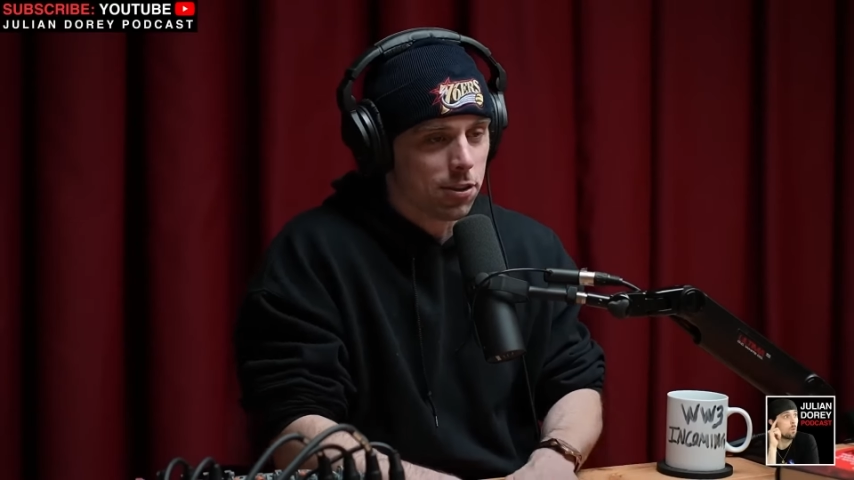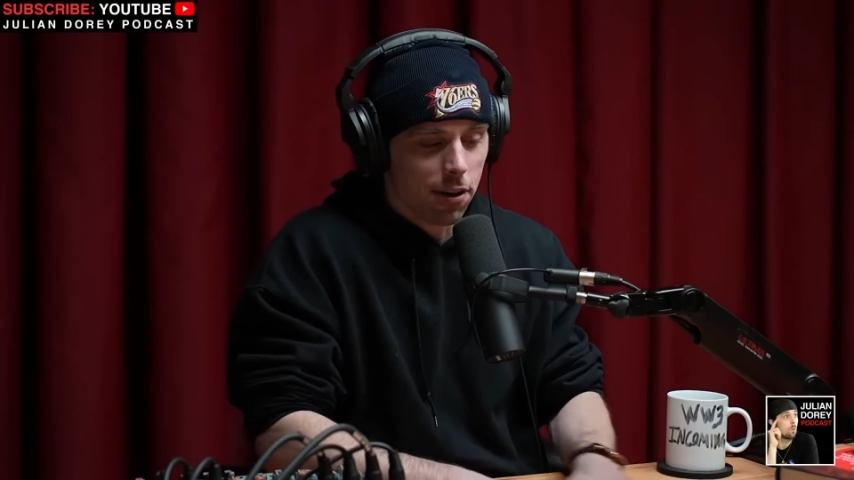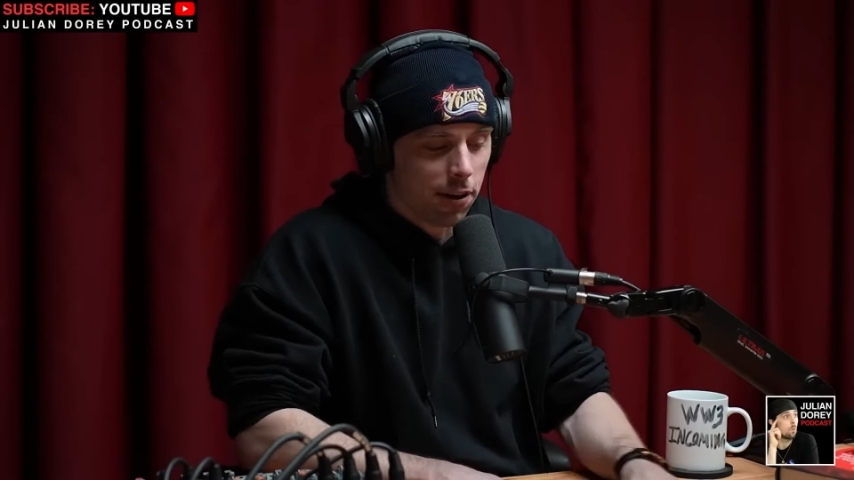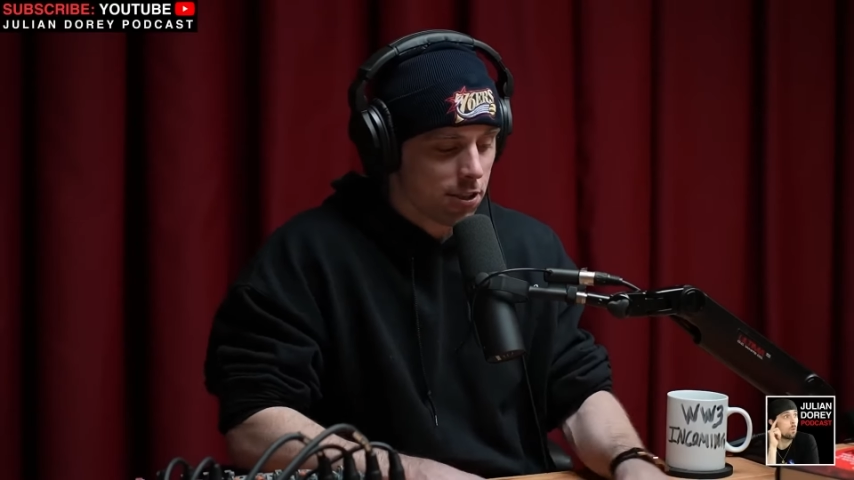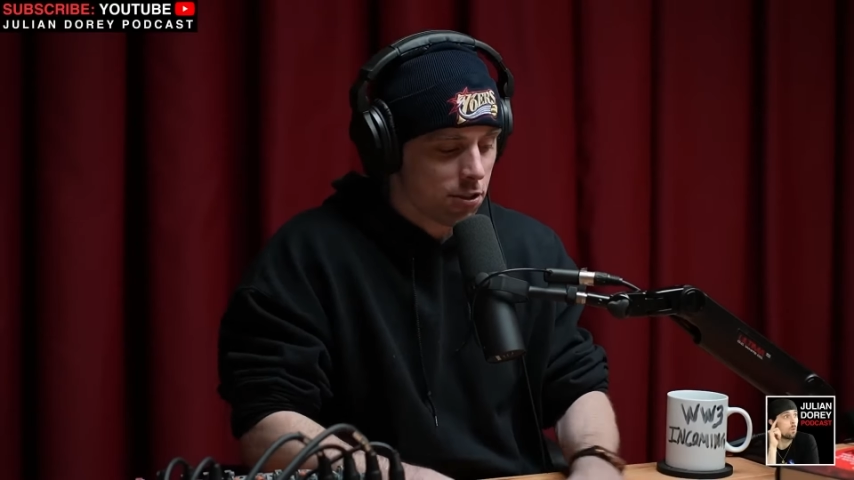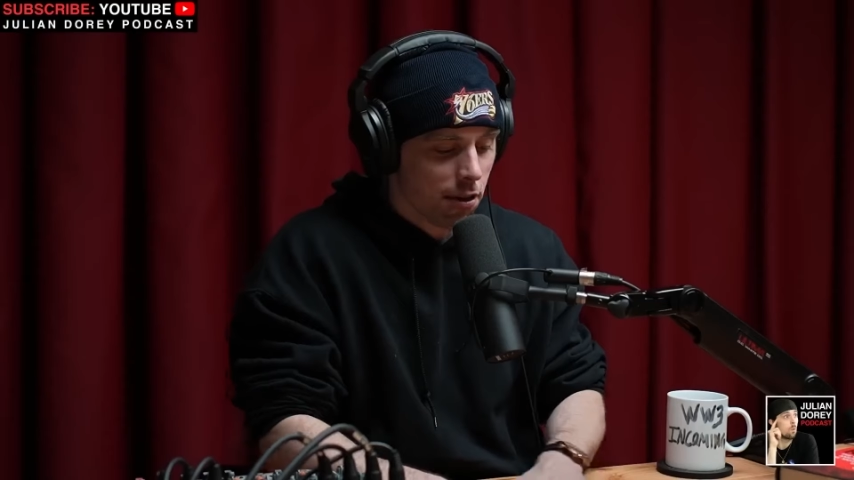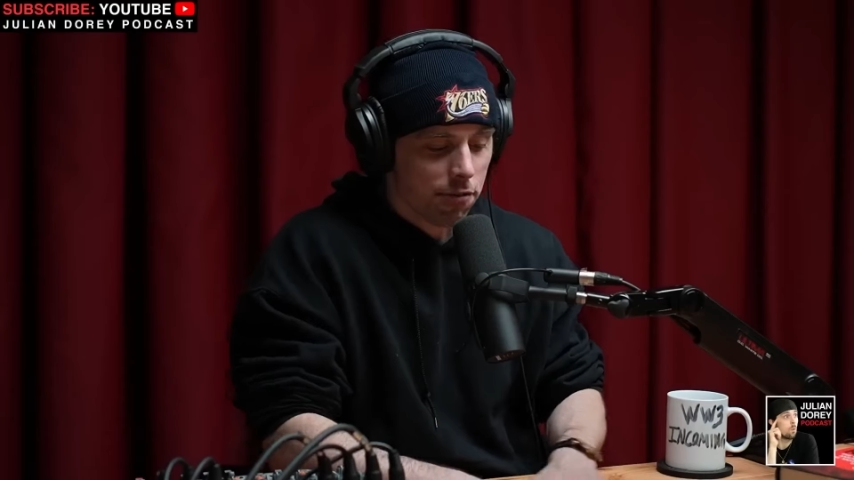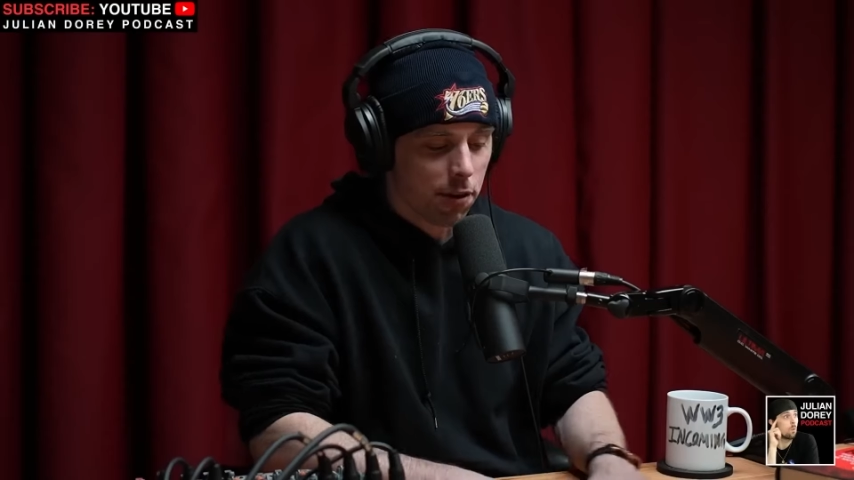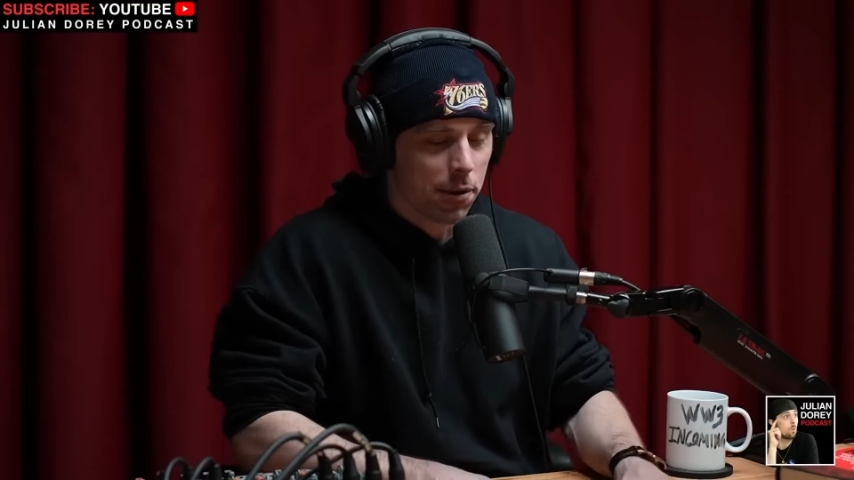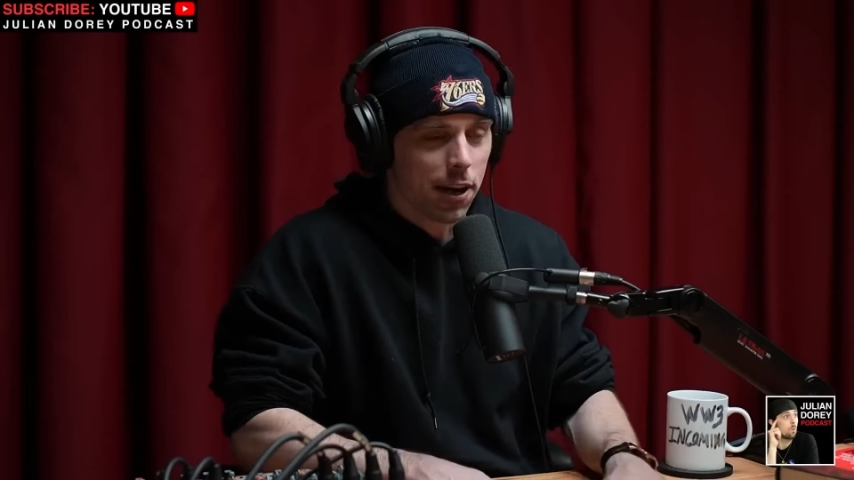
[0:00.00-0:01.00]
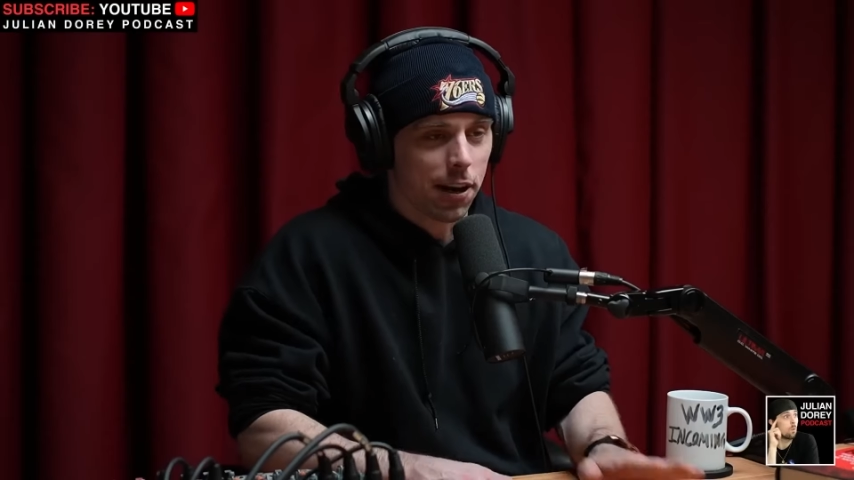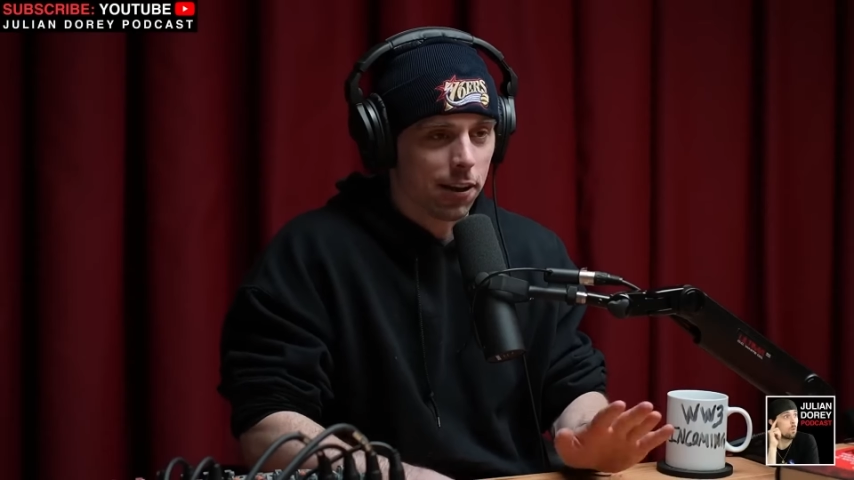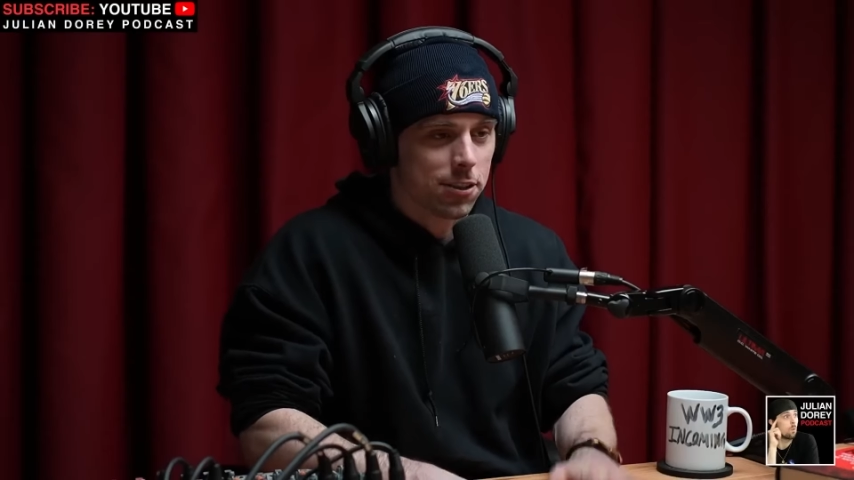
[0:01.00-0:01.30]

Start, yeah. Let's start from the beginning.